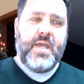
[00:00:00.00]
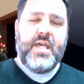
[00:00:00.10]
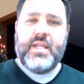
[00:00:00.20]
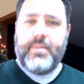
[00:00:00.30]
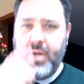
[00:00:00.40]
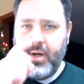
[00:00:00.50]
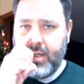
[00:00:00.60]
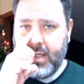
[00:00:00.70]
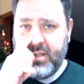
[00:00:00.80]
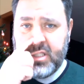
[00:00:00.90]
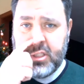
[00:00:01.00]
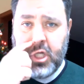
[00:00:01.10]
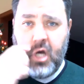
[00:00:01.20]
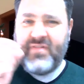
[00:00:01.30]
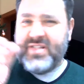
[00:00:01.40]
In America, this is
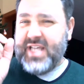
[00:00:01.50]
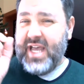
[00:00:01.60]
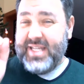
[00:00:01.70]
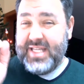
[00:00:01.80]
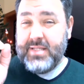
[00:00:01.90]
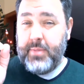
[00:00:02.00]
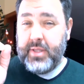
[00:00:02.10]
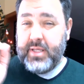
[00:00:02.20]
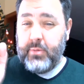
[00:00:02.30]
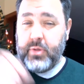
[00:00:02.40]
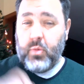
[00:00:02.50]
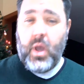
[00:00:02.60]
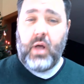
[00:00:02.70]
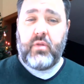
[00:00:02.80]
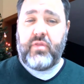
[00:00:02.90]
often tied intimately with
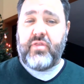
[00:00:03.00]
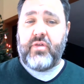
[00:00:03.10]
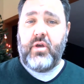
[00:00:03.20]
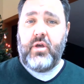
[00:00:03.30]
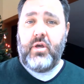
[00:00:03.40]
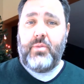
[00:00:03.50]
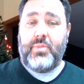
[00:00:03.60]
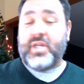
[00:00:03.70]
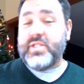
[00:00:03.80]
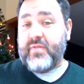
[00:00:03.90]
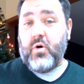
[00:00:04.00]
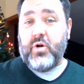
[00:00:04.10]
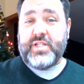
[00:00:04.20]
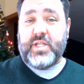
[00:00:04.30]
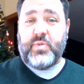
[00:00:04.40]
wealth, because, of
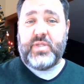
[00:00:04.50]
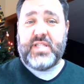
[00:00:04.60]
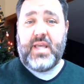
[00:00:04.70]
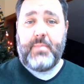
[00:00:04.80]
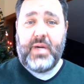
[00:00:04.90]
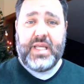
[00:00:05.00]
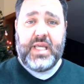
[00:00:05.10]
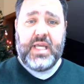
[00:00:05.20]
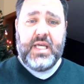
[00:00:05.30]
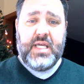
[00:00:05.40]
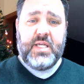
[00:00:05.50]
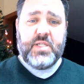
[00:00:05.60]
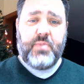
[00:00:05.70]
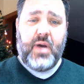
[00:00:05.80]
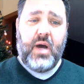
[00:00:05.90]
course, as we say, money is
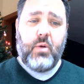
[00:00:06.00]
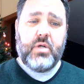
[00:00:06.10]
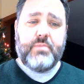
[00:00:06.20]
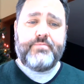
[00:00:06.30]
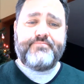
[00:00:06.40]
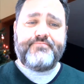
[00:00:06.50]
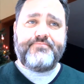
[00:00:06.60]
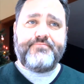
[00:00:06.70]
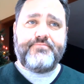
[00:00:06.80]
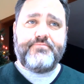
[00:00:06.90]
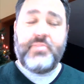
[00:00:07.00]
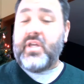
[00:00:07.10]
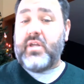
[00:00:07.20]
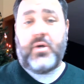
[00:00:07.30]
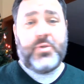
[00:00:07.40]
power. But
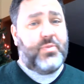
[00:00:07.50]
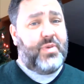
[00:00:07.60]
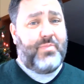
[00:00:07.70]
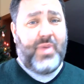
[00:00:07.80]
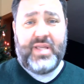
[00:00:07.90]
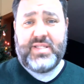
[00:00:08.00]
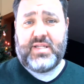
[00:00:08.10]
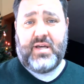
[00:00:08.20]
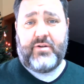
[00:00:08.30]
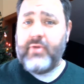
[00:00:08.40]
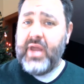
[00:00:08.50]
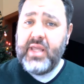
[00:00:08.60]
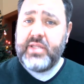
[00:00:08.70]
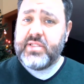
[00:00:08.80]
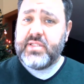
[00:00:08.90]
it can also be based on
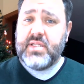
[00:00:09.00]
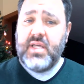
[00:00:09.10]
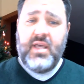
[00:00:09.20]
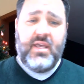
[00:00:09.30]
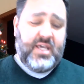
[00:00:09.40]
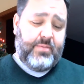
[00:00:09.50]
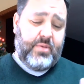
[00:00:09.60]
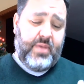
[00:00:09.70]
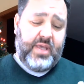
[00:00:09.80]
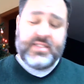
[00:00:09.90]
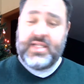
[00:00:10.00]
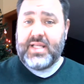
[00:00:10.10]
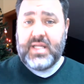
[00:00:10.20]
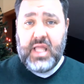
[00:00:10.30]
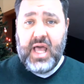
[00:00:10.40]
race. It can be based on
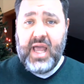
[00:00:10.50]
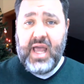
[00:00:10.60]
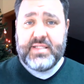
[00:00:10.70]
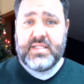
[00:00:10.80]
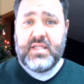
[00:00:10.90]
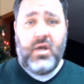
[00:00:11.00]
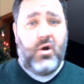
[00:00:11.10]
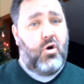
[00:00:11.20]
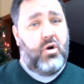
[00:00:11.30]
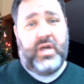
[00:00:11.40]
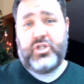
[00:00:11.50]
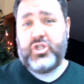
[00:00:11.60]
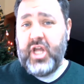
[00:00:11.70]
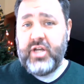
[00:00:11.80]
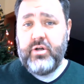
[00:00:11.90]
class, or on
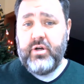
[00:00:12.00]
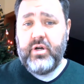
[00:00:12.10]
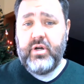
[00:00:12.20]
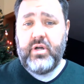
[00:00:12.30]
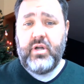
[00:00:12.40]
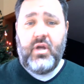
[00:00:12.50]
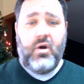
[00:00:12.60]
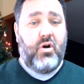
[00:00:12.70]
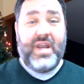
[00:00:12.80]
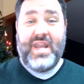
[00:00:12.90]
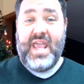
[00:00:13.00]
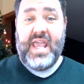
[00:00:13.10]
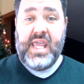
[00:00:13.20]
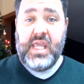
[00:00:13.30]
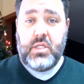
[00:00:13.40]
gender, or on
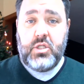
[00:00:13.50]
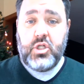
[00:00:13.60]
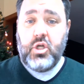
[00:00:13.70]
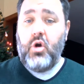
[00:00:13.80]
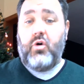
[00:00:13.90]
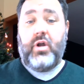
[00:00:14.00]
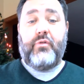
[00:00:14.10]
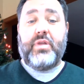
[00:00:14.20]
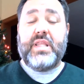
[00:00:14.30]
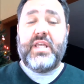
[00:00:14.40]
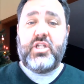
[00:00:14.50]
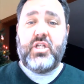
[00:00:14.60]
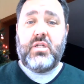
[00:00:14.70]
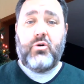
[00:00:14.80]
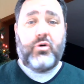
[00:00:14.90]
age, or on
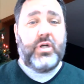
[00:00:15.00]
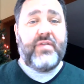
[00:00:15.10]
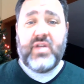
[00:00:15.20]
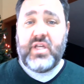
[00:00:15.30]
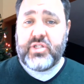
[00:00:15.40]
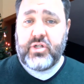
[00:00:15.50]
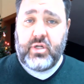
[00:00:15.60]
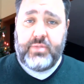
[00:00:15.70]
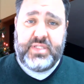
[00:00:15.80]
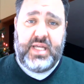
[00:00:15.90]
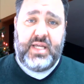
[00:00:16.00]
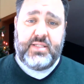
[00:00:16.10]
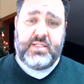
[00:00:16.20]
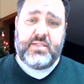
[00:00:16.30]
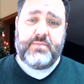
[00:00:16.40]
religion, or even on
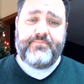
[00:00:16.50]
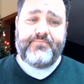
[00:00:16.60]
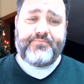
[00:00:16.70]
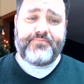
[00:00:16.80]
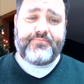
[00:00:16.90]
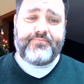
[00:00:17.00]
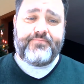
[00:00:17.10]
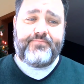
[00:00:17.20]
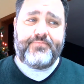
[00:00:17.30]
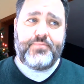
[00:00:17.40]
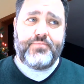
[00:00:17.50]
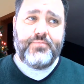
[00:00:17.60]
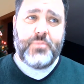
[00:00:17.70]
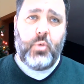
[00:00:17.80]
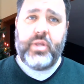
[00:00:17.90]
circumstance.
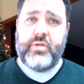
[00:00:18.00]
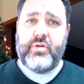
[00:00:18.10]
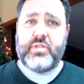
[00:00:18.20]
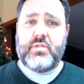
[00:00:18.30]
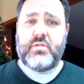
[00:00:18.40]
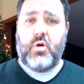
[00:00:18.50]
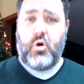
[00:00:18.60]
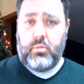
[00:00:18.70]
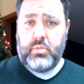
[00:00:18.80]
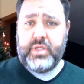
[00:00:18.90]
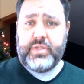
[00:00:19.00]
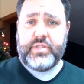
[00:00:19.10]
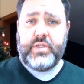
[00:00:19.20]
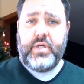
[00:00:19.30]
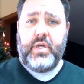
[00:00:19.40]
Whether it's the
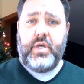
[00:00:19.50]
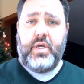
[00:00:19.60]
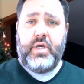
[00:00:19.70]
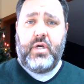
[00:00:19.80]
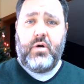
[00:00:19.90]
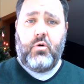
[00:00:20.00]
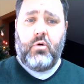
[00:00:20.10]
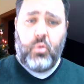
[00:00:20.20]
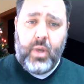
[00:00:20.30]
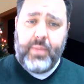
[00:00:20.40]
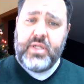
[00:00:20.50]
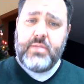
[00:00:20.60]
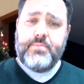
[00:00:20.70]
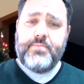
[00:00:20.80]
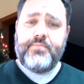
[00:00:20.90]
homeless, or
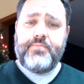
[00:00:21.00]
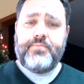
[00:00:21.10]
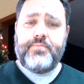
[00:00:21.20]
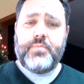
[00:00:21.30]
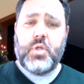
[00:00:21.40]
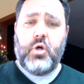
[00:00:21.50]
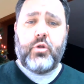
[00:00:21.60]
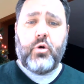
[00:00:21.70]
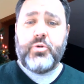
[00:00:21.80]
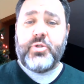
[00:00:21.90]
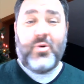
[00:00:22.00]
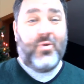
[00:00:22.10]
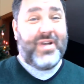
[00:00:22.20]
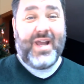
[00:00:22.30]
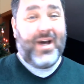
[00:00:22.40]
women, or those who
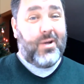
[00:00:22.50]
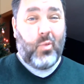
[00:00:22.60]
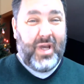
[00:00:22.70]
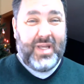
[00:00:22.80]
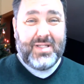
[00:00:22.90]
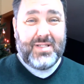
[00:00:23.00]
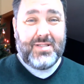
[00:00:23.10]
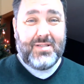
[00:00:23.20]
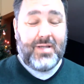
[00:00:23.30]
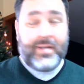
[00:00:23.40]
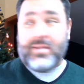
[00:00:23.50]
are not white. I'd